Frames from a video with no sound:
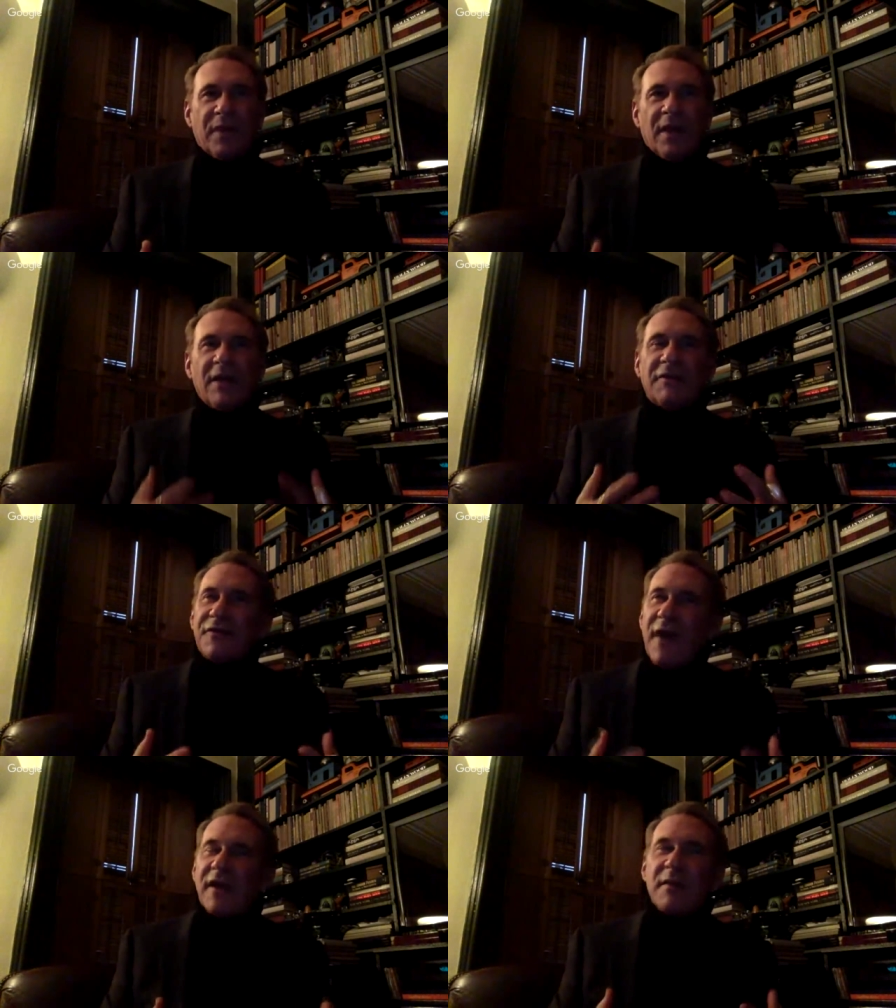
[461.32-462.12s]
He
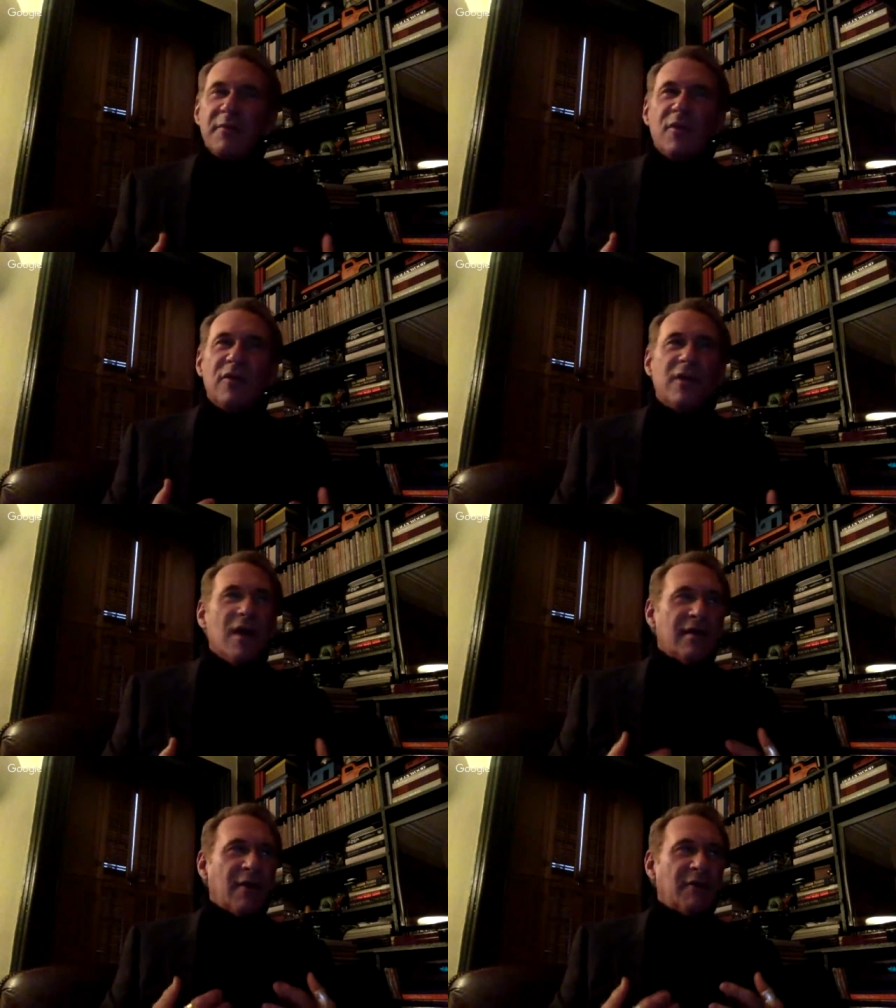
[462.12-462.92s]
defined a mood
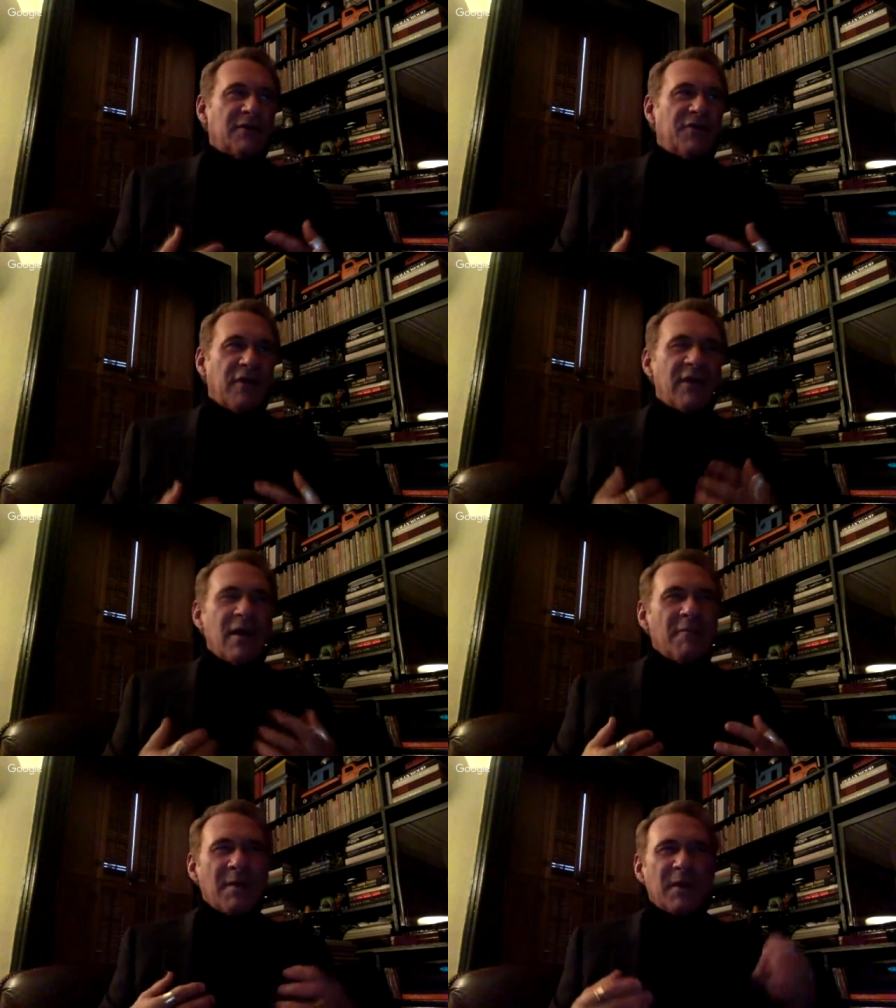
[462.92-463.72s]
that was very,
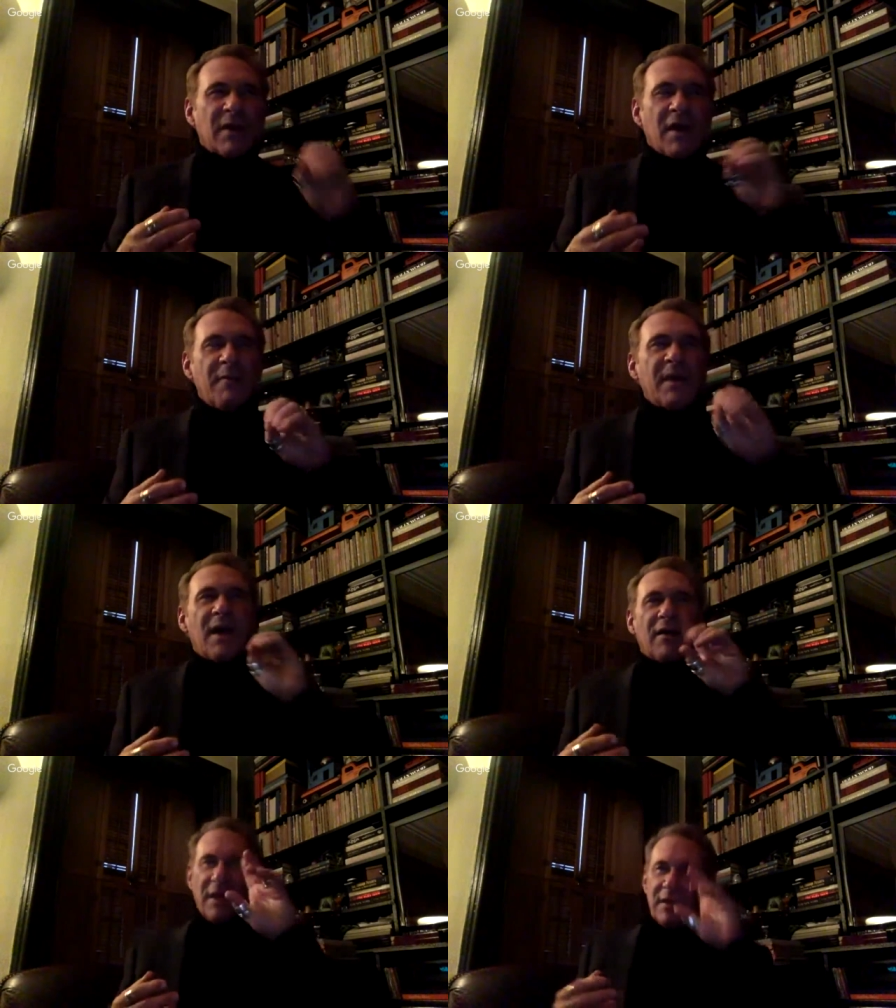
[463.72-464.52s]
remember, coming
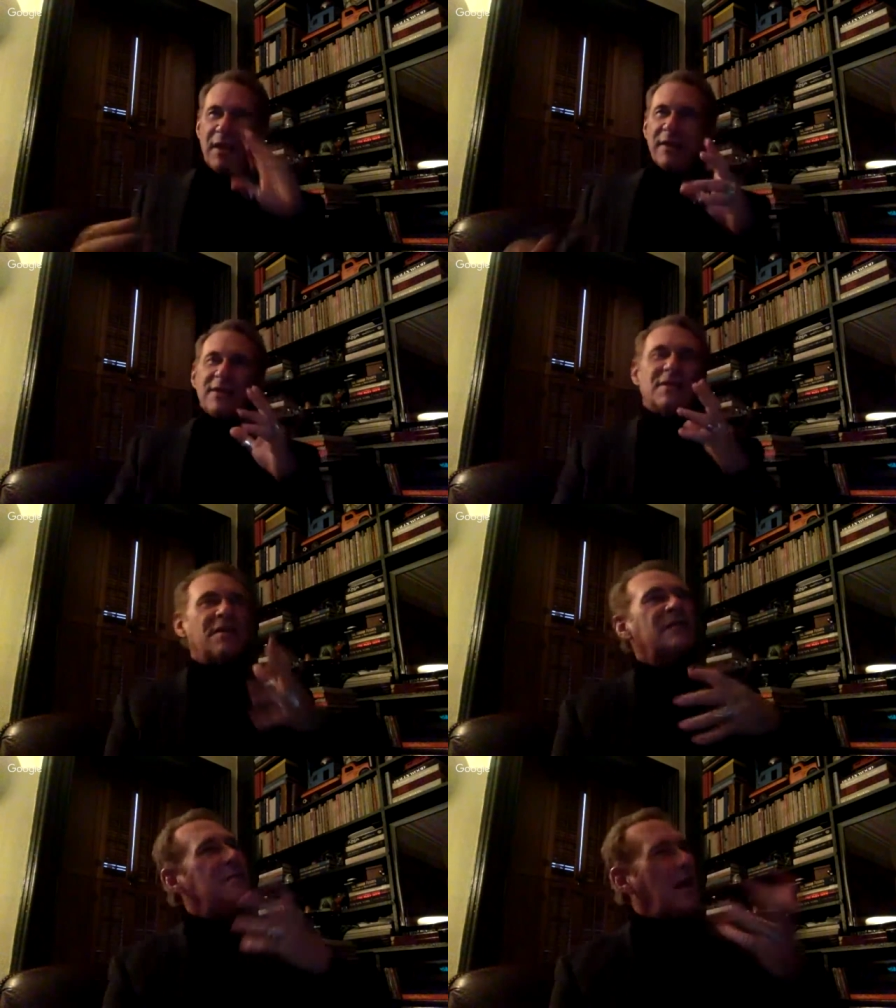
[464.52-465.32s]
out, and, and these are
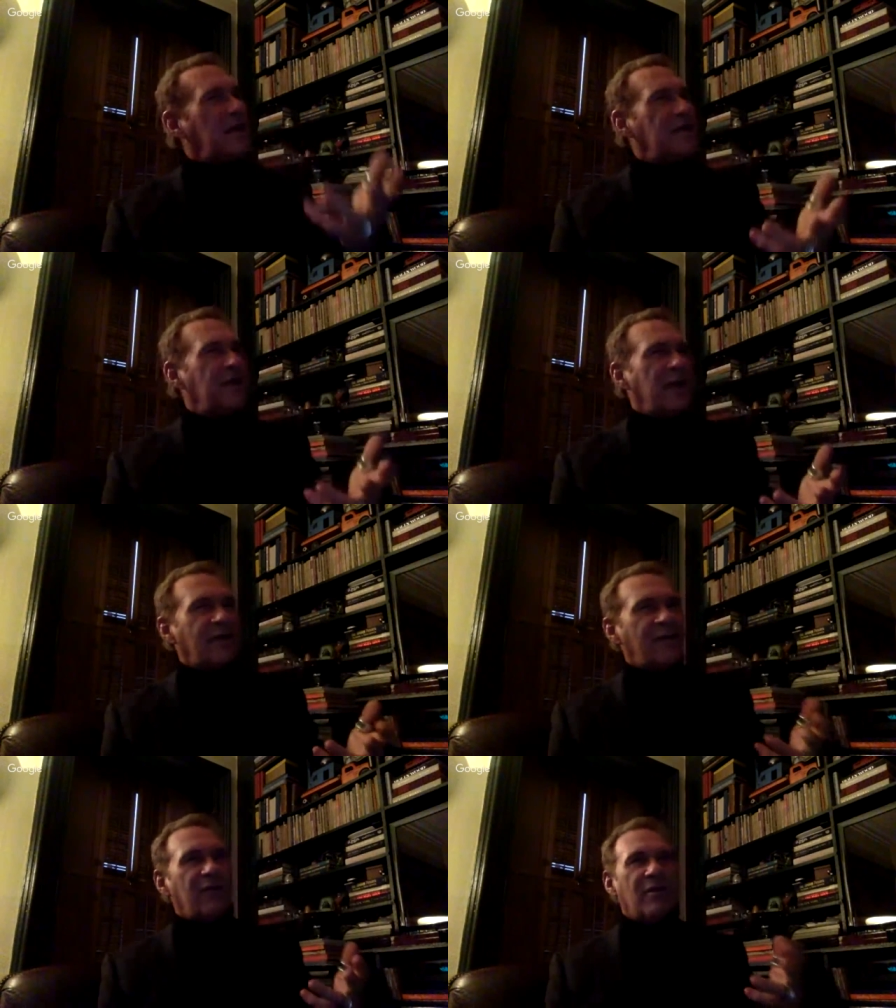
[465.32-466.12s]
things not to
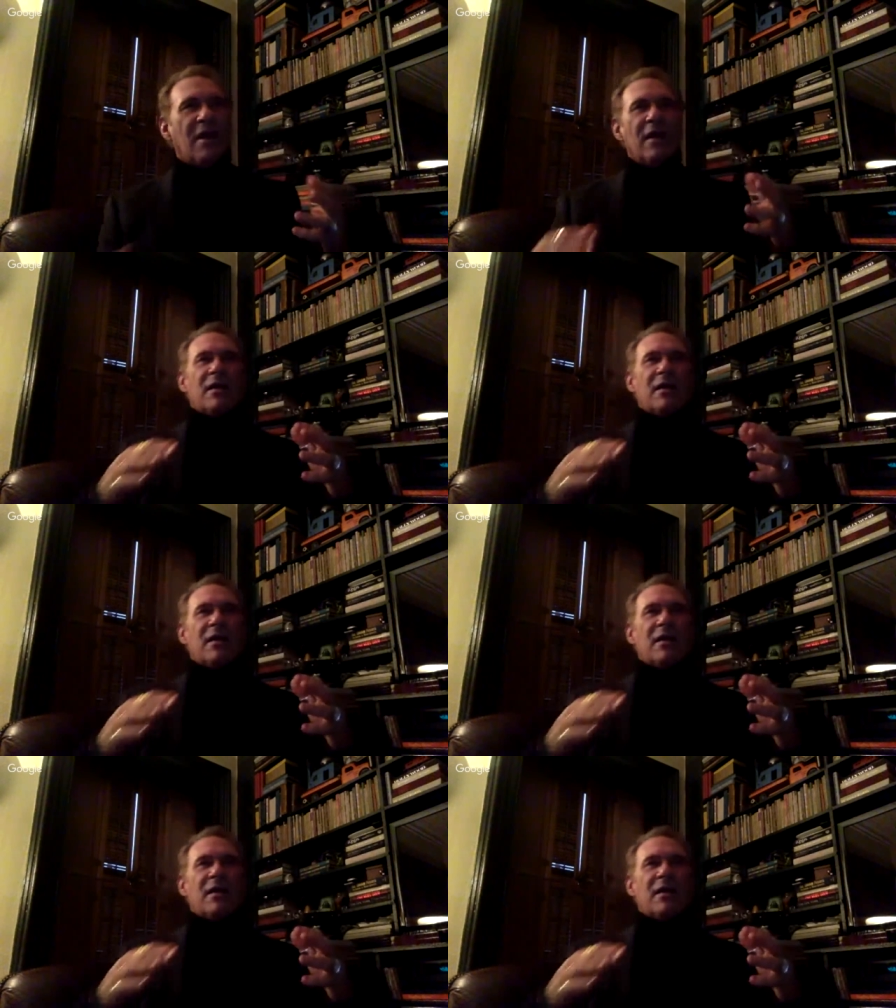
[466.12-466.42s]
forget too,